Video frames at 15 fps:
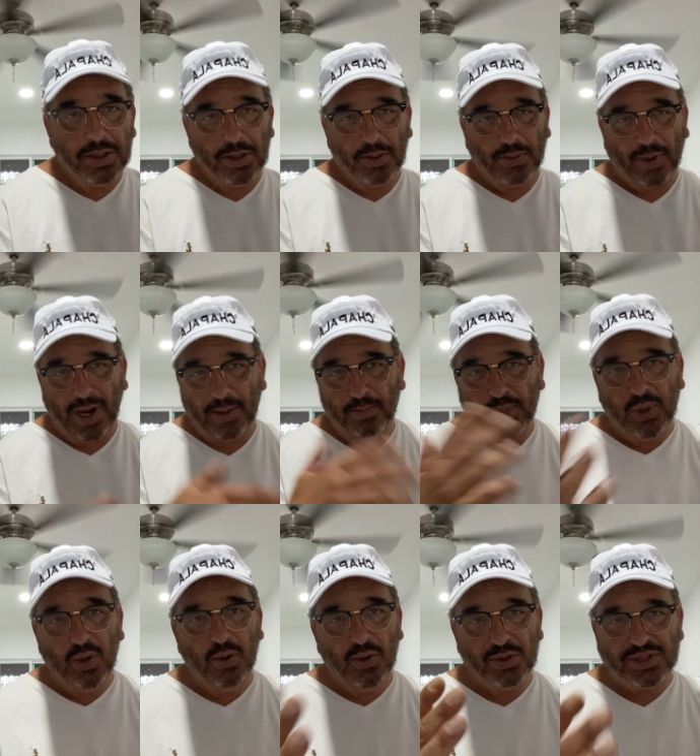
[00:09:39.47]
You'll find
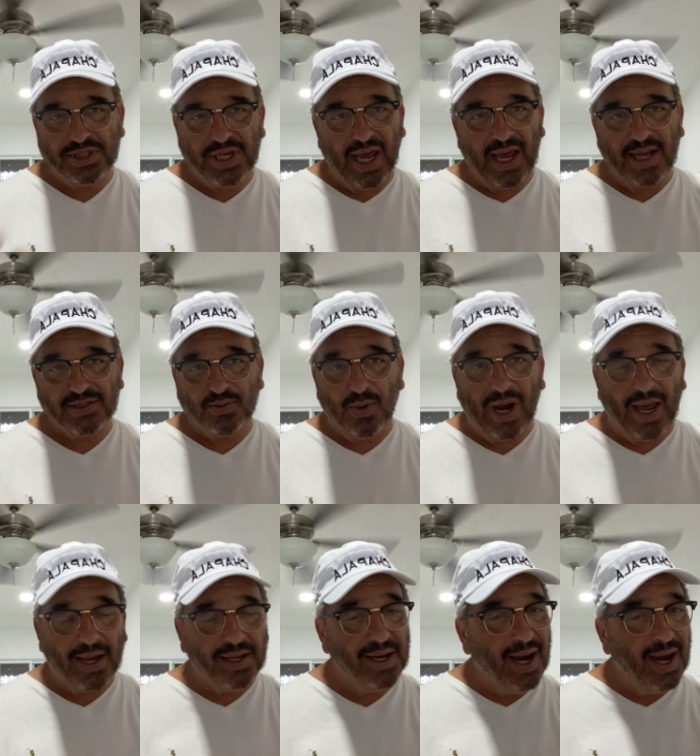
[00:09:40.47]
blues, jazz, rock.